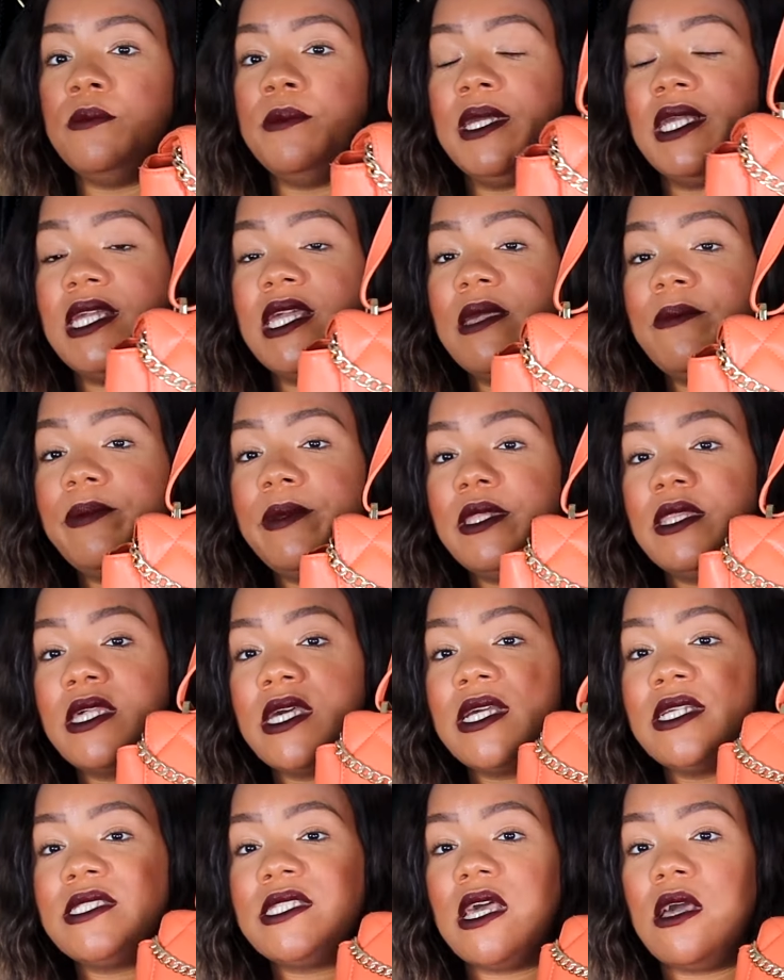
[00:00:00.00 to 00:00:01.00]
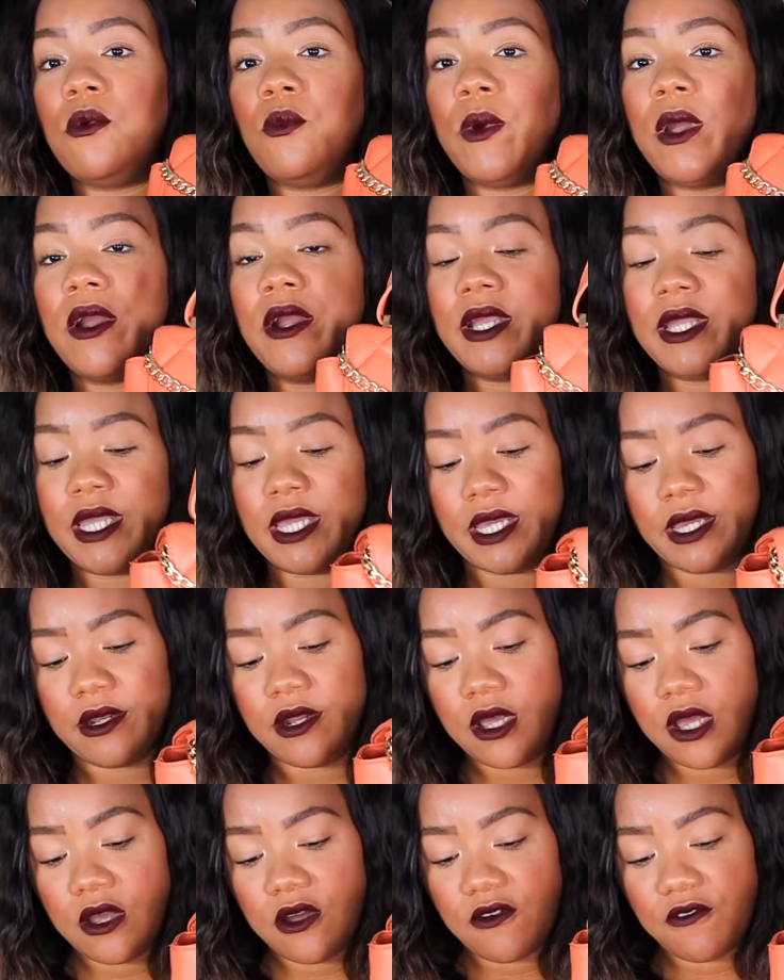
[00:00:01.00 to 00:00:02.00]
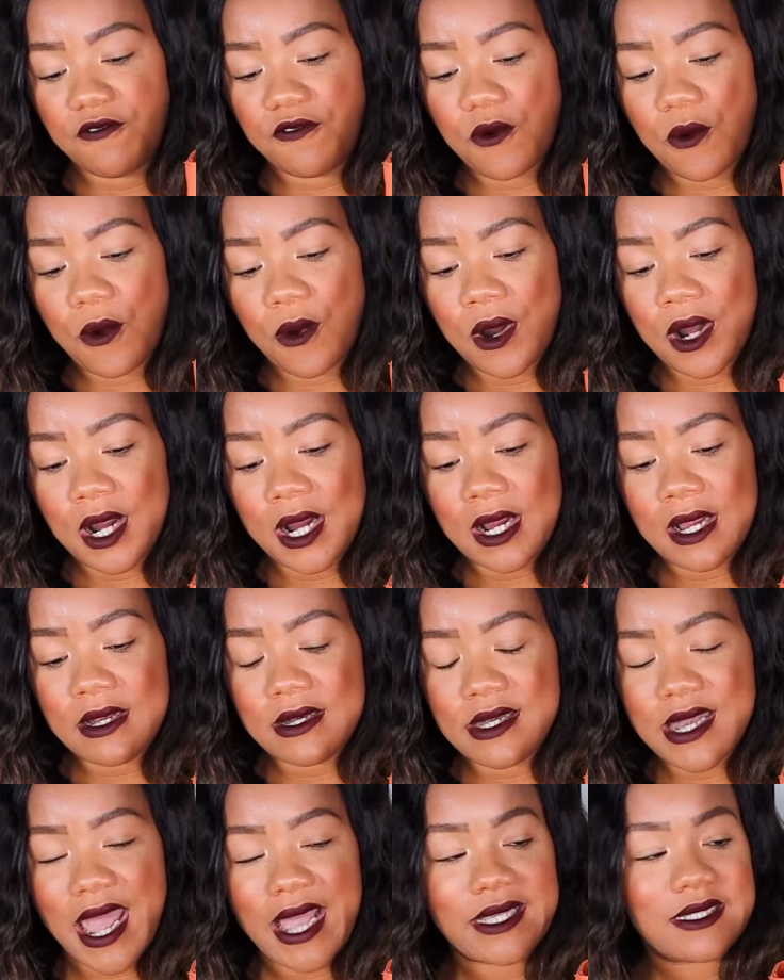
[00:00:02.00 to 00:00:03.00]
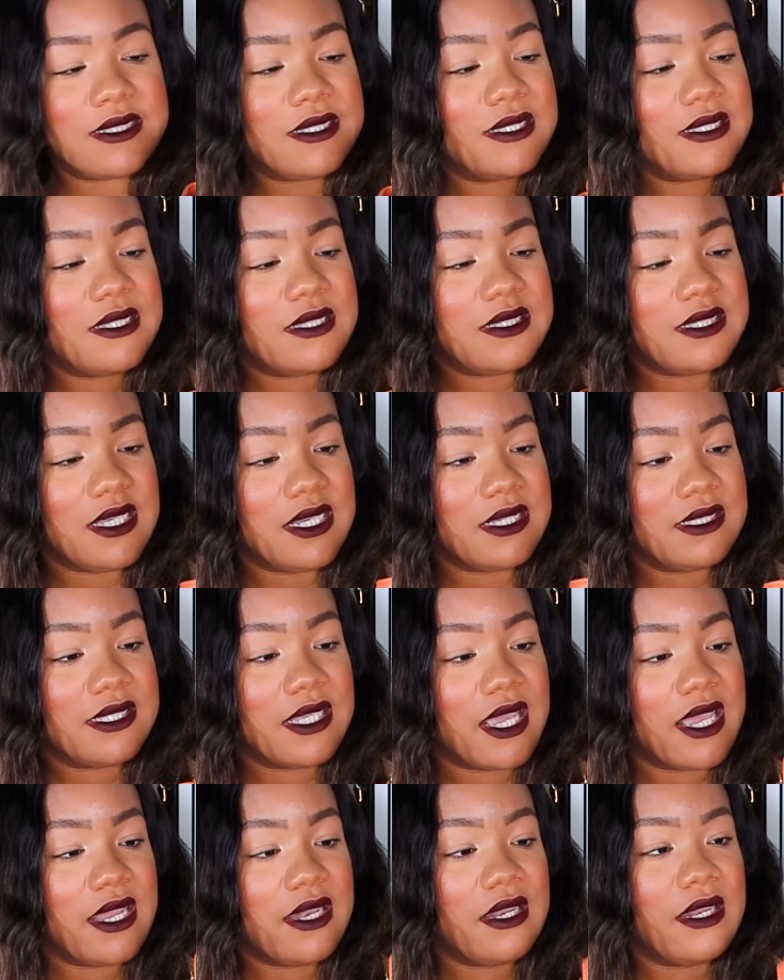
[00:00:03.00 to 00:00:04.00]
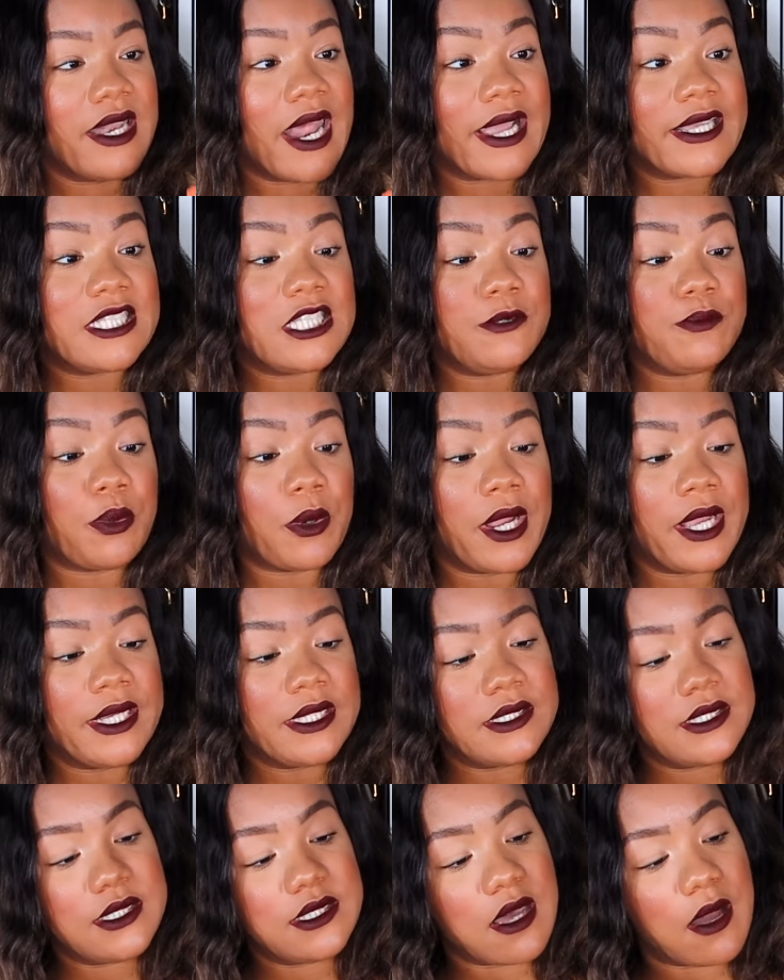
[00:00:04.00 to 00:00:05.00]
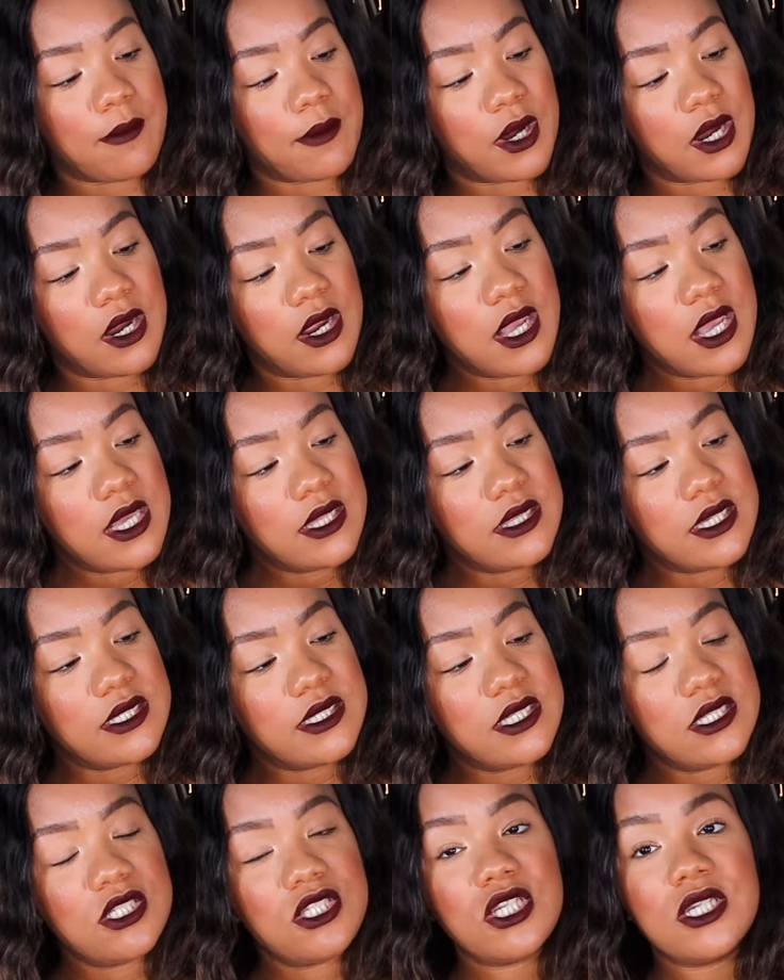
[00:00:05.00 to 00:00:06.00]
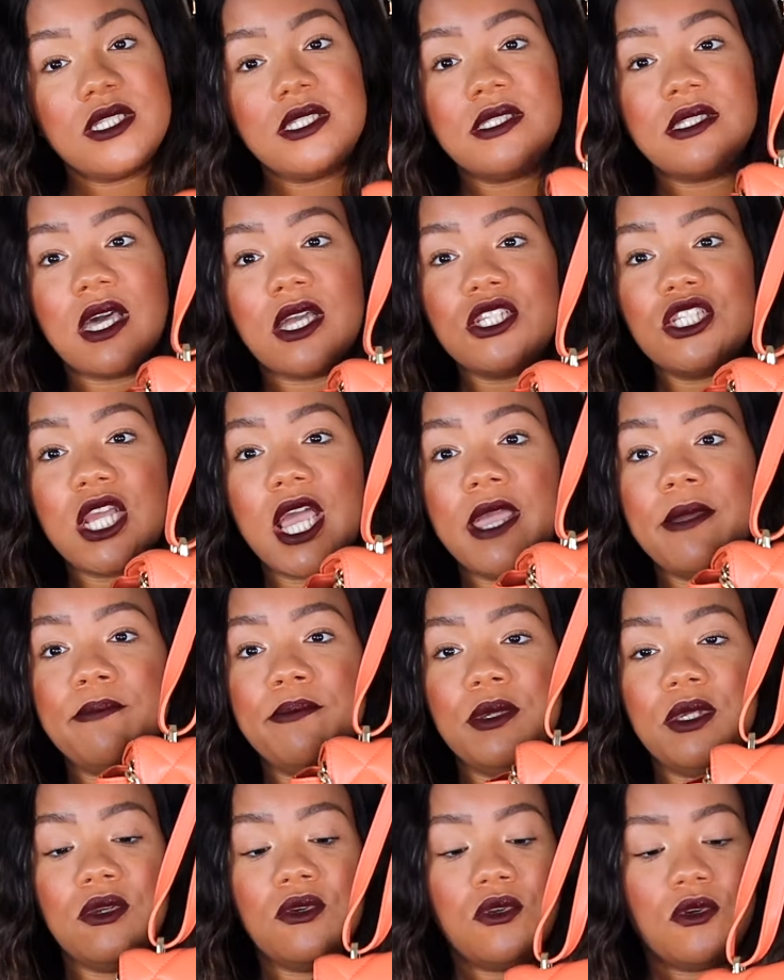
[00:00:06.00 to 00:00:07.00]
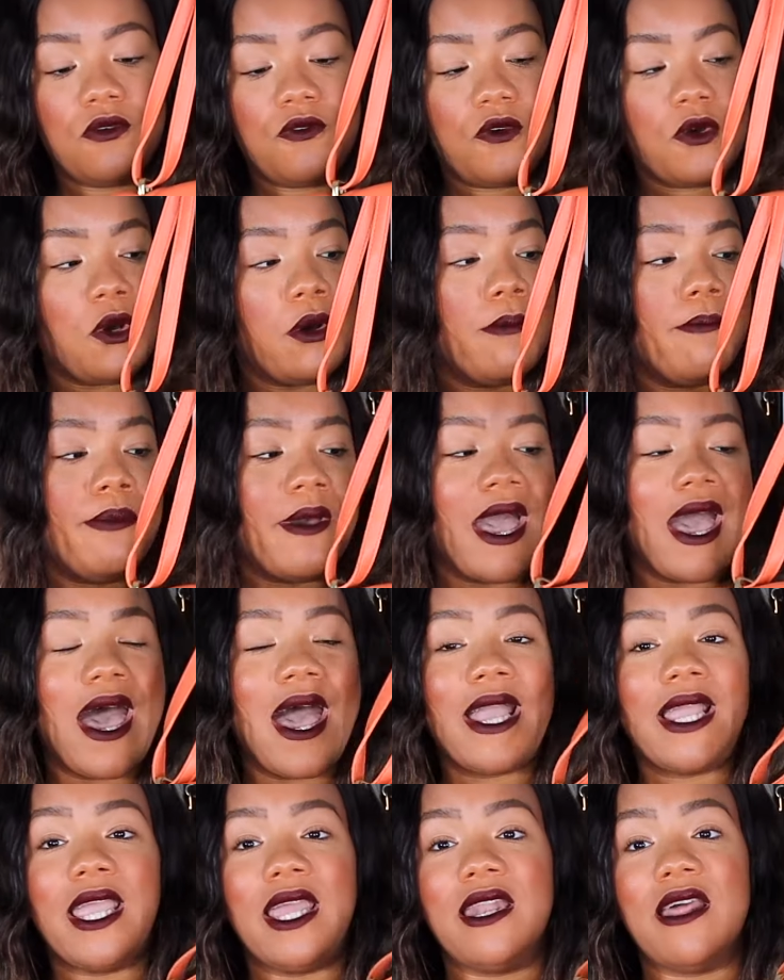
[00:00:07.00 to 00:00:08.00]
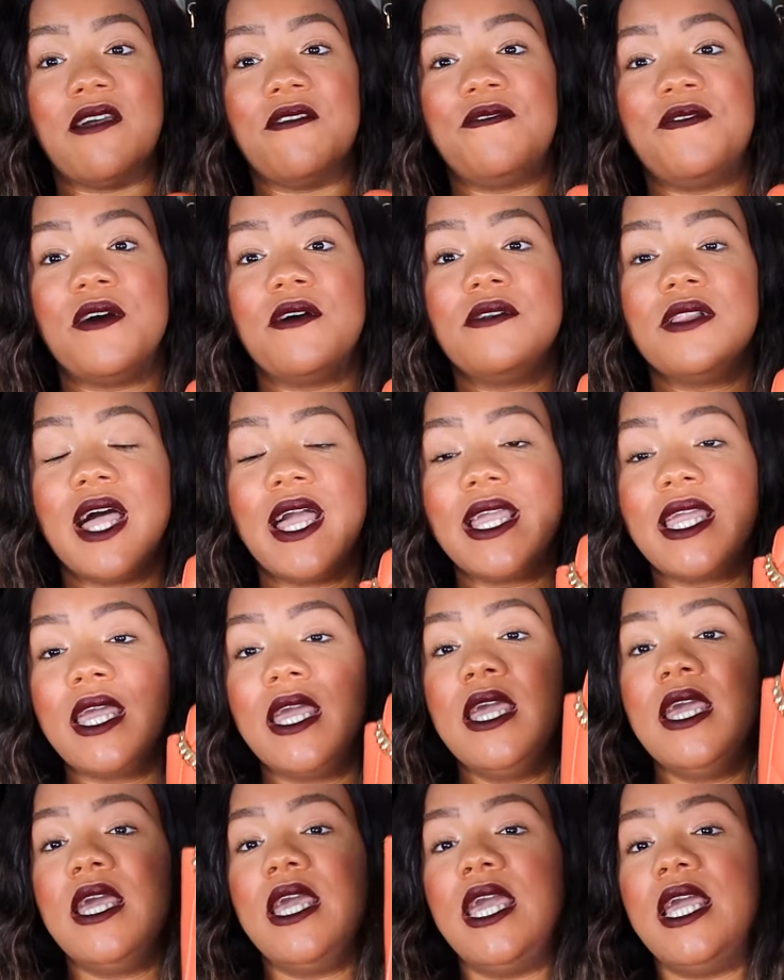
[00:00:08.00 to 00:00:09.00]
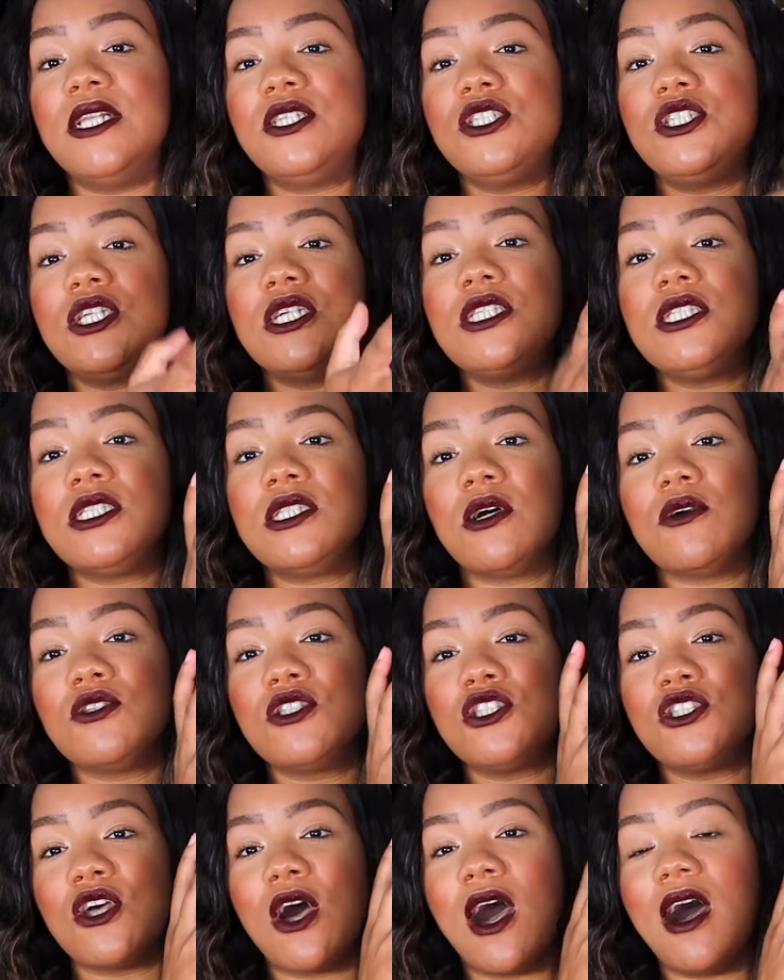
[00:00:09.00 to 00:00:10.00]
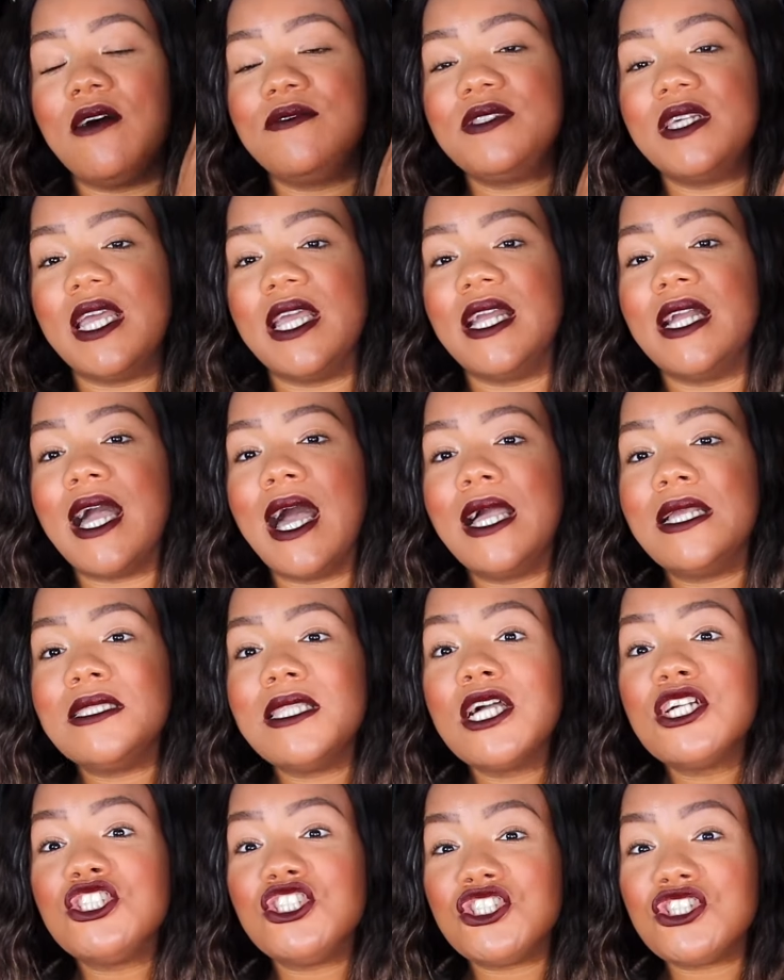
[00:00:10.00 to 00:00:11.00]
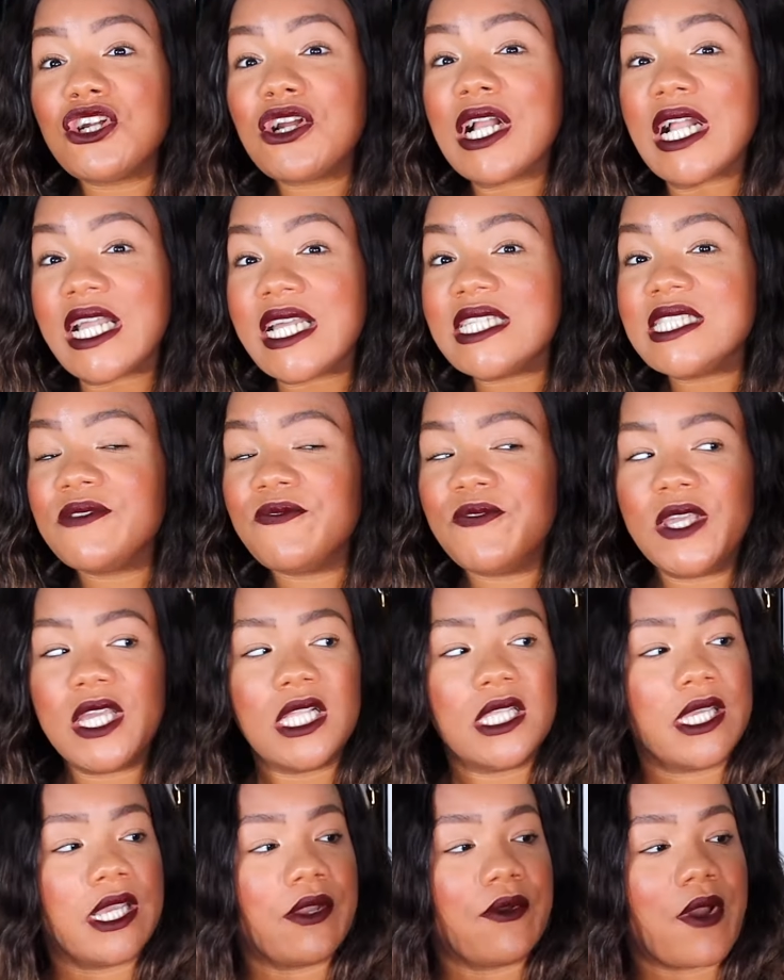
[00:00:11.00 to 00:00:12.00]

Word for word: be keeping this and wearing it for next season, next spring and summer. This is just such a beautiful bag, and I felt like it's just so soft and kind of luxurious feeling,